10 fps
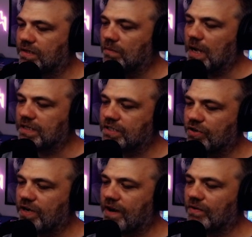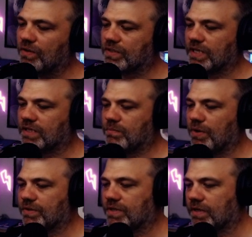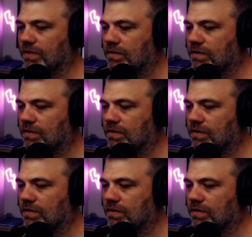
monster never looks like the poster.